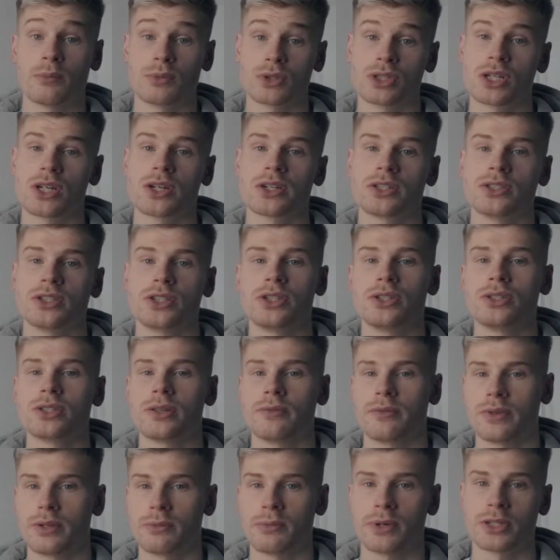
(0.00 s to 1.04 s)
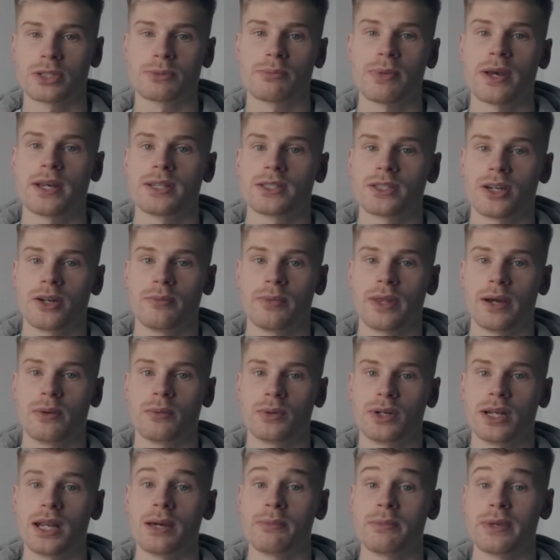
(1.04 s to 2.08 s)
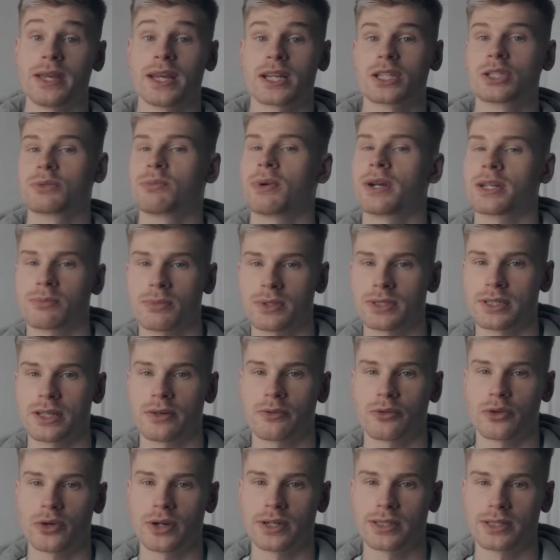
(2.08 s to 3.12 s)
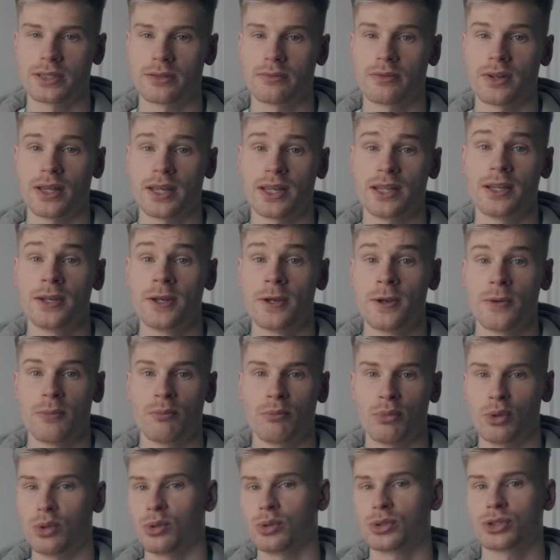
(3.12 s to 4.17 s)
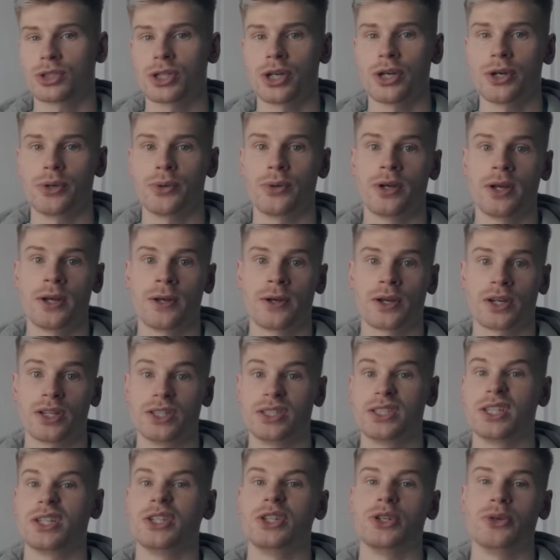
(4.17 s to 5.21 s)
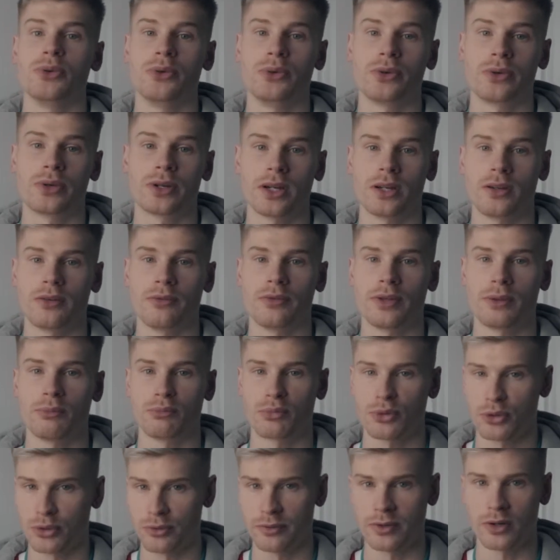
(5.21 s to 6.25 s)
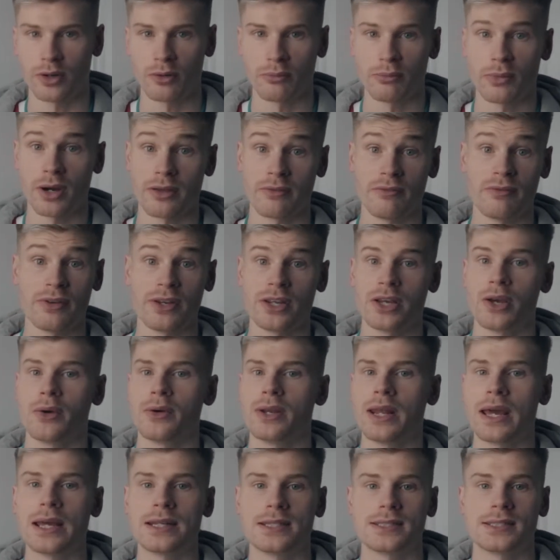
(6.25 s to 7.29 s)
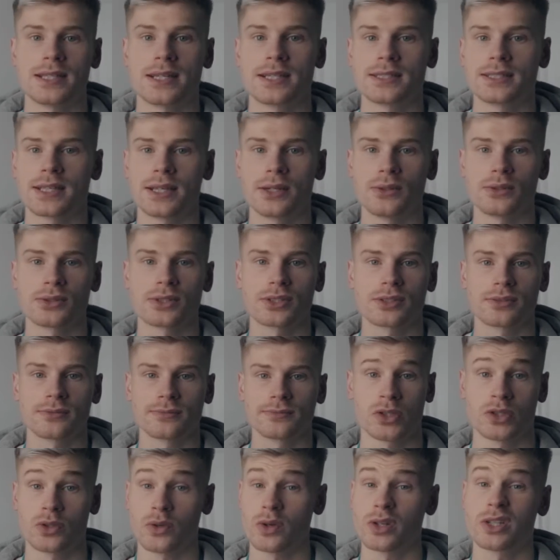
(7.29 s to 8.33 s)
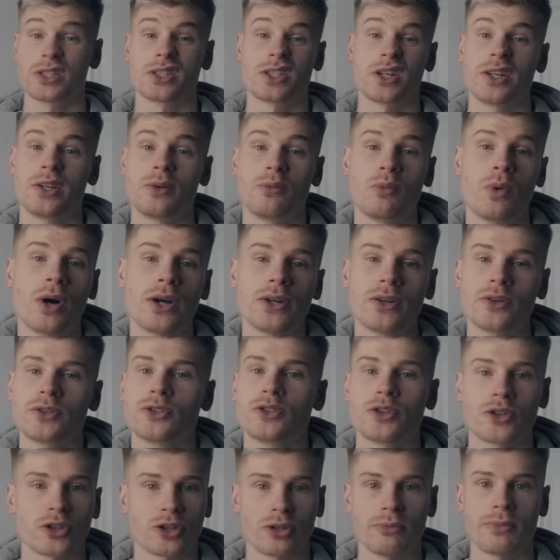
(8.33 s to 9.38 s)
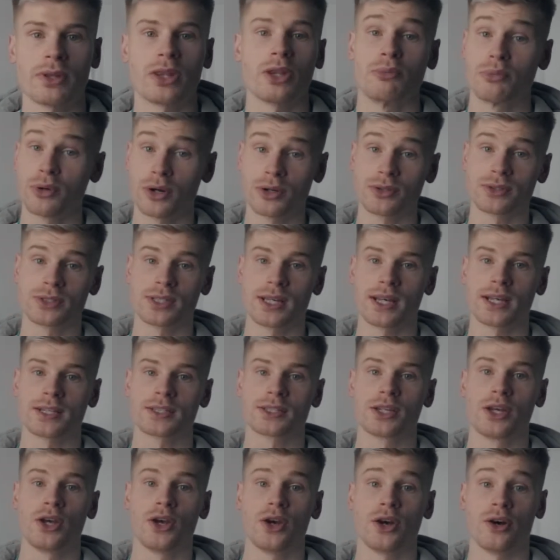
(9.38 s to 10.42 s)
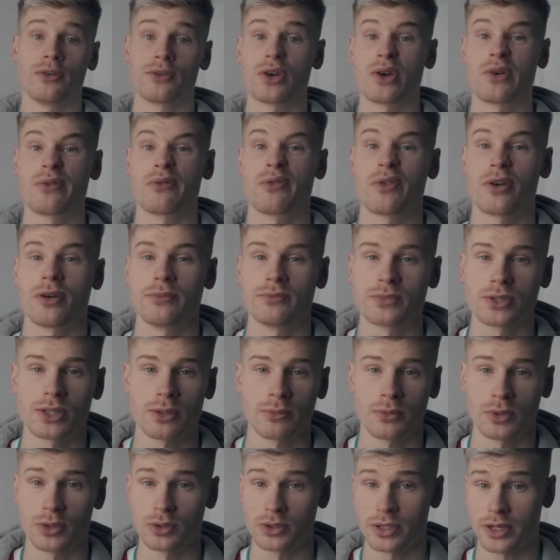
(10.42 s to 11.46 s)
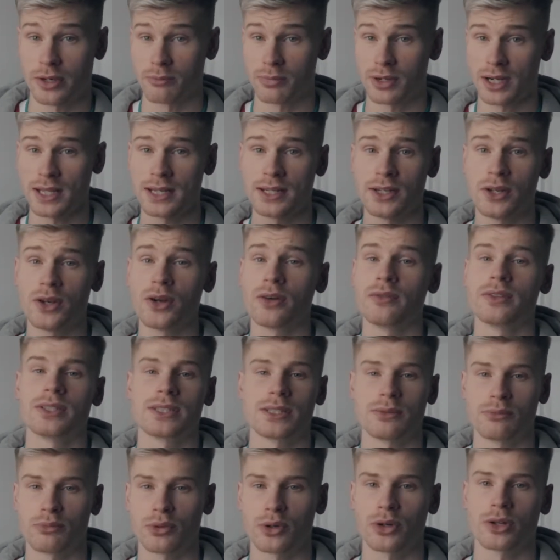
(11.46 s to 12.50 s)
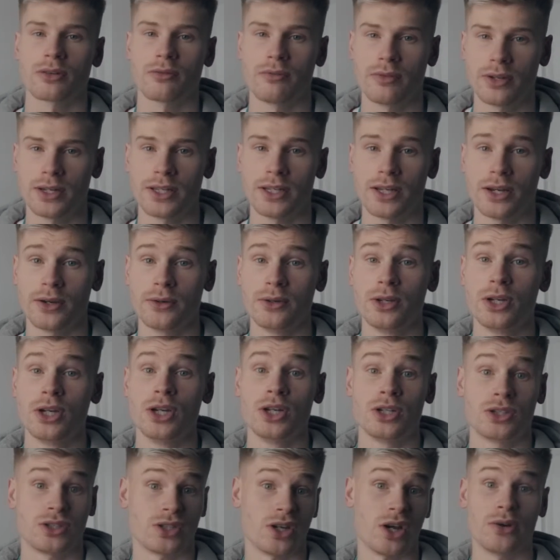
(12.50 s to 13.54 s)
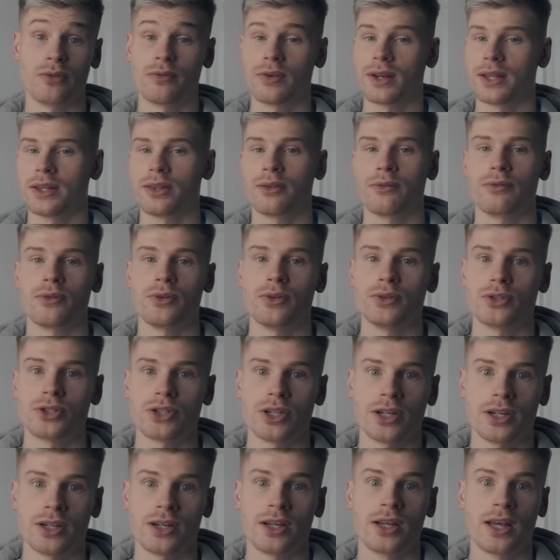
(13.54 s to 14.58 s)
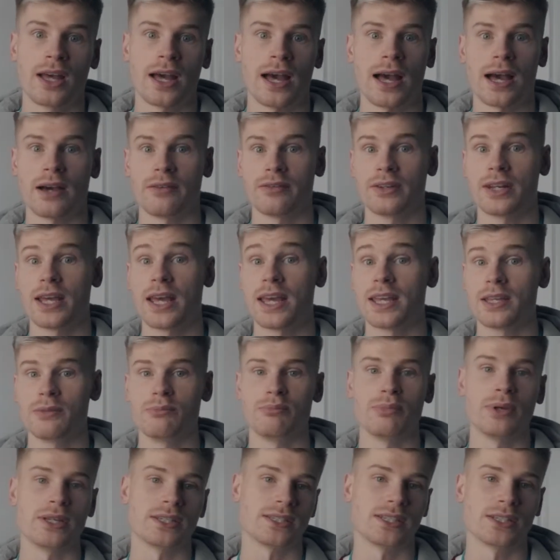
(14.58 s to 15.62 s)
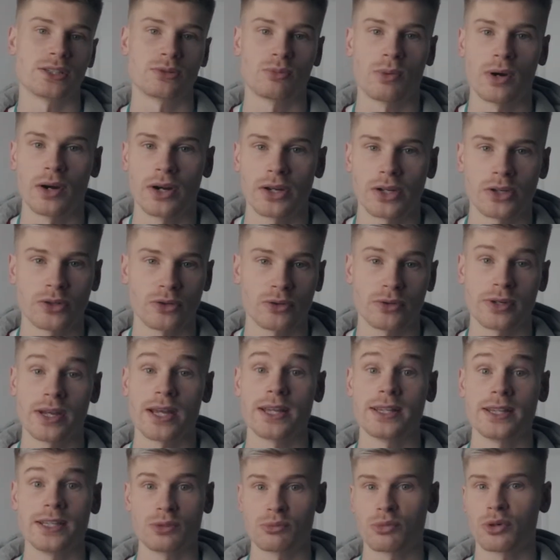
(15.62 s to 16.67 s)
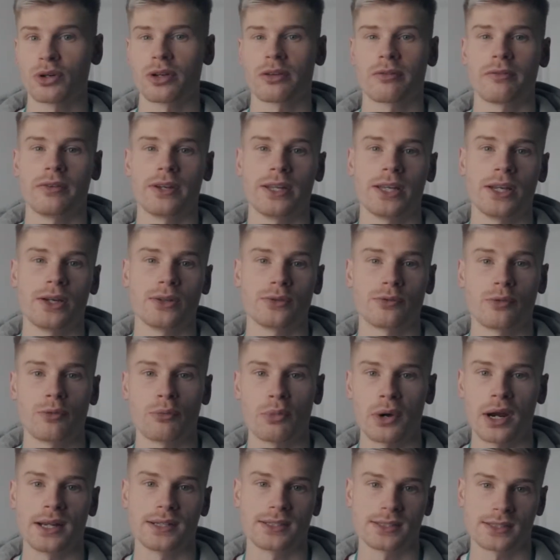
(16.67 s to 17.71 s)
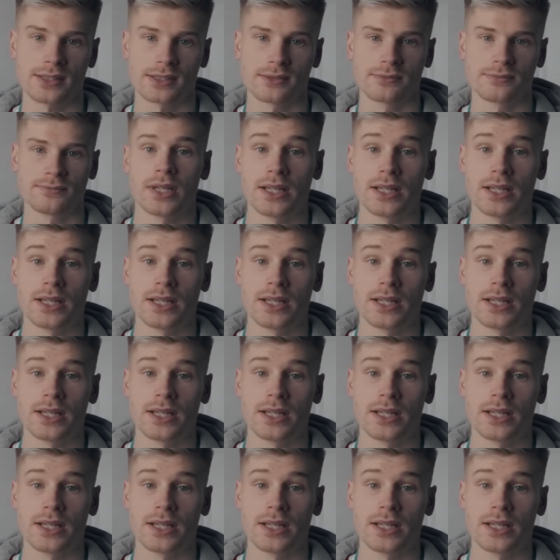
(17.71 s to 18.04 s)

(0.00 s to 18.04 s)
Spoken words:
was looking to do something in my spare time that would let me express myself creatively, but also continue kind of improving on my video and editing skills. So I decided, why not document the process of going from someone who's a complete novice in product video to hopefully in the future having a business where I create these product videos for brands.